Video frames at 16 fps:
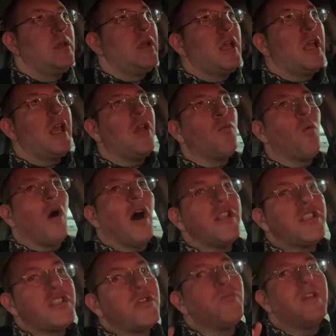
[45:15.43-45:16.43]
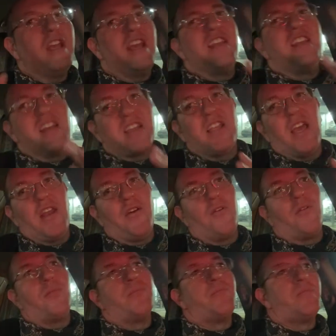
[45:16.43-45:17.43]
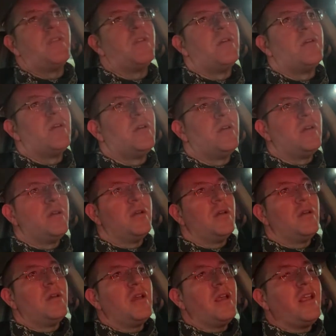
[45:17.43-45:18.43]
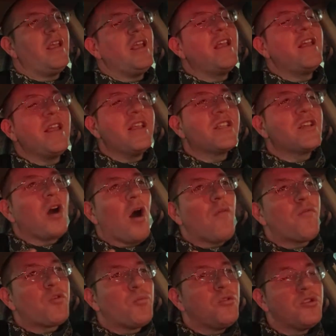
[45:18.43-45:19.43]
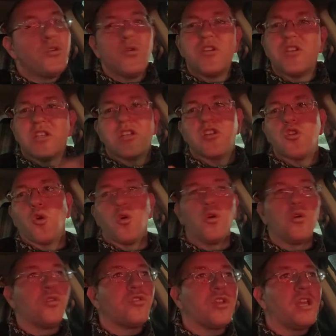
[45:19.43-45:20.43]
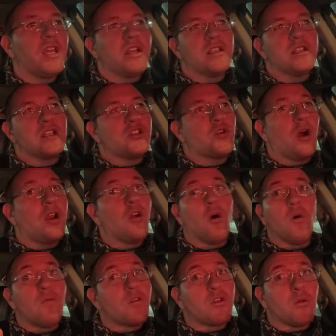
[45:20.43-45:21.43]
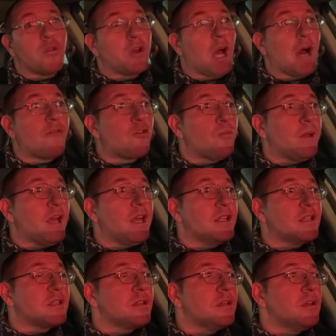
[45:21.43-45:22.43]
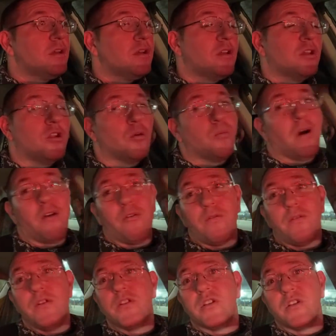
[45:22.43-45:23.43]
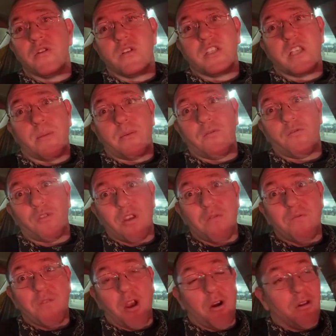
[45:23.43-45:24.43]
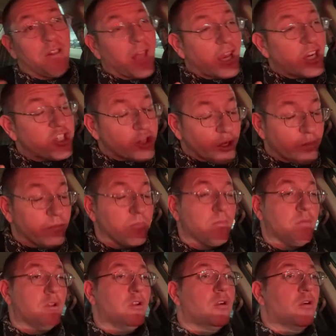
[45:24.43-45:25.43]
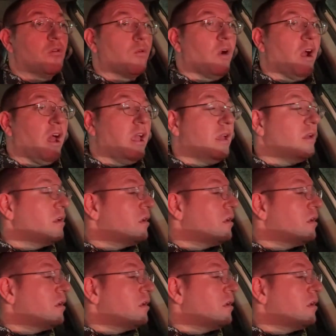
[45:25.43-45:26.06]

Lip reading: He wants to be a dictator. He's comfortable doing dictatorial things, like trying to overthrow the government, by refusing to accept a free and fair election, right?